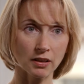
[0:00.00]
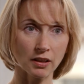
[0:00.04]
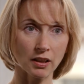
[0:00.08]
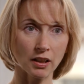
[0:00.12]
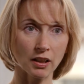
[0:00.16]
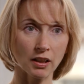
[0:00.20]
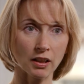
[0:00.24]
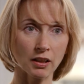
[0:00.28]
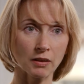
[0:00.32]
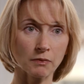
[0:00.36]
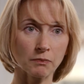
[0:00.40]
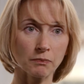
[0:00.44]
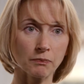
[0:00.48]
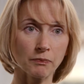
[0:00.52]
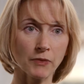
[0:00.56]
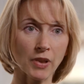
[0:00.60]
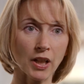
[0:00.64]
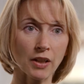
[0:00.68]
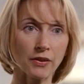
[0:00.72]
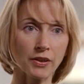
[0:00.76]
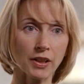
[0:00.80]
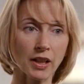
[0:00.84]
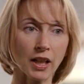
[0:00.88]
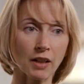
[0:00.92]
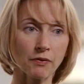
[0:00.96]

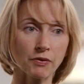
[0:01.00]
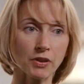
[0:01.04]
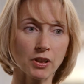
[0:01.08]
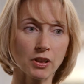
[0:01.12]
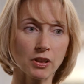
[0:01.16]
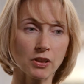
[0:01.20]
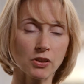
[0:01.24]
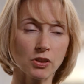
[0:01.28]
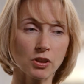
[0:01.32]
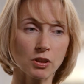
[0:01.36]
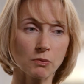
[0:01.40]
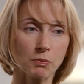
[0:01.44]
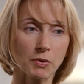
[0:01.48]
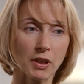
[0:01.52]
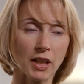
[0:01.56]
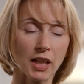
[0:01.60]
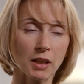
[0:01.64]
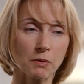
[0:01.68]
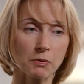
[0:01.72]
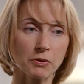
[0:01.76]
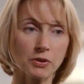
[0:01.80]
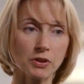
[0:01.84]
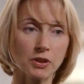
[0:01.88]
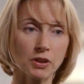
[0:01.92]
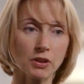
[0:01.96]
And the advocate should be
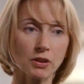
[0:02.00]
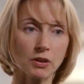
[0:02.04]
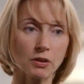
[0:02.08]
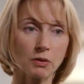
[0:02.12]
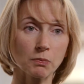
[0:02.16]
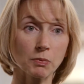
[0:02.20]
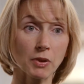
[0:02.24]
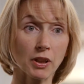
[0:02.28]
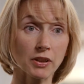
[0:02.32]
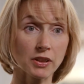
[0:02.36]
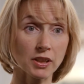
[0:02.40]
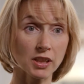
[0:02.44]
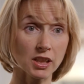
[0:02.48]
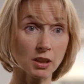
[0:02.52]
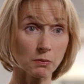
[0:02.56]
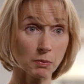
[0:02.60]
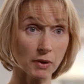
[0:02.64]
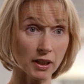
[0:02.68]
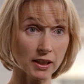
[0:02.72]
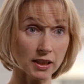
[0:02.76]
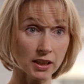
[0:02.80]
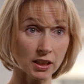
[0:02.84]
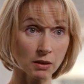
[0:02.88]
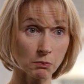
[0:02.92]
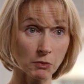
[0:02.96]
able to
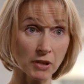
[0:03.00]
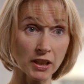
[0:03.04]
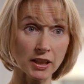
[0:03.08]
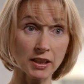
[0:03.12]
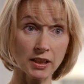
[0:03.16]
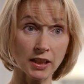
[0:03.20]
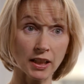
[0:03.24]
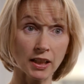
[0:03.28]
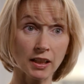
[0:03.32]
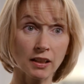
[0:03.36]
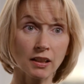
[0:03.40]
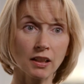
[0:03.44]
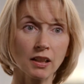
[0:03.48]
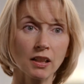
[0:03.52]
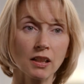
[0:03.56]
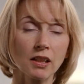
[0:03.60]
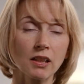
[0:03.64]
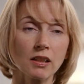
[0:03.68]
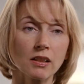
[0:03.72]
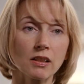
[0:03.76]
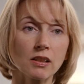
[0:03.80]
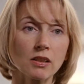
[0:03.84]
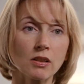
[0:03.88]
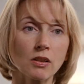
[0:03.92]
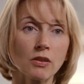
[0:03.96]
participate in the meeting
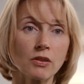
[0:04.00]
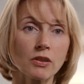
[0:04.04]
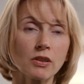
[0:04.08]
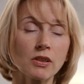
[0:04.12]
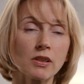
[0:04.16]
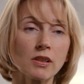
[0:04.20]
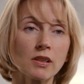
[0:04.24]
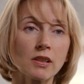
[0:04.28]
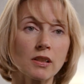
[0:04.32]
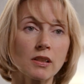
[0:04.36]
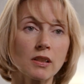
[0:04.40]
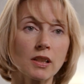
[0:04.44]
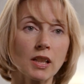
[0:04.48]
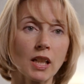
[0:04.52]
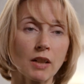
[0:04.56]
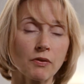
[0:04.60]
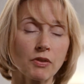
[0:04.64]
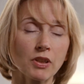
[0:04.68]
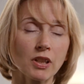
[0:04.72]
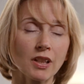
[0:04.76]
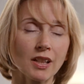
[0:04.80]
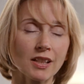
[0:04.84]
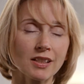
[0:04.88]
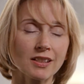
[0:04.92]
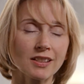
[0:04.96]
as long as the
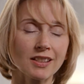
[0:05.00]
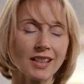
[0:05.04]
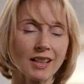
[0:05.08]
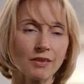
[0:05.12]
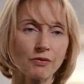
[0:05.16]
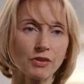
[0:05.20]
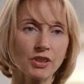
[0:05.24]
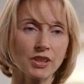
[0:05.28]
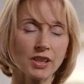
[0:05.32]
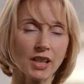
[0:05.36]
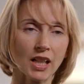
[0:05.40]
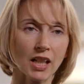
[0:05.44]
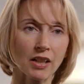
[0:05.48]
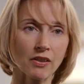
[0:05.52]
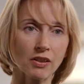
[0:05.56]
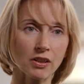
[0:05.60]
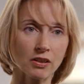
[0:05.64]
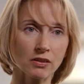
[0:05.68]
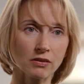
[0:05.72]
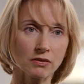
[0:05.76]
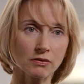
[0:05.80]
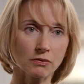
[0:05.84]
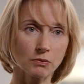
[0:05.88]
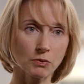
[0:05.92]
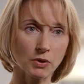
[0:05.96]
advocate isn't
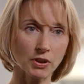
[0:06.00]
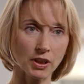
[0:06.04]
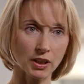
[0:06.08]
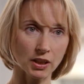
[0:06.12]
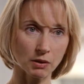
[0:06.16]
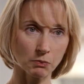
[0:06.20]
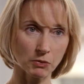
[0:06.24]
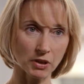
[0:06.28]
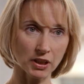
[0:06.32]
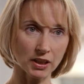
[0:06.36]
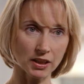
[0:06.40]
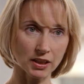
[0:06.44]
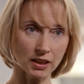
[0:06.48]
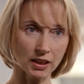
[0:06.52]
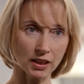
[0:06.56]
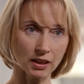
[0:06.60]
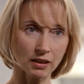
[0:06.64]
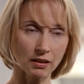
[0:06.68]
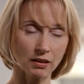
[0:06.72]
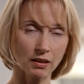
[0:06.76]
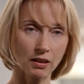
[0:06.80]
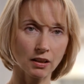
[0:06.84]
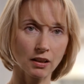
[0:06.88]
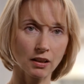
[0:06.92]
adversarial within the meeting.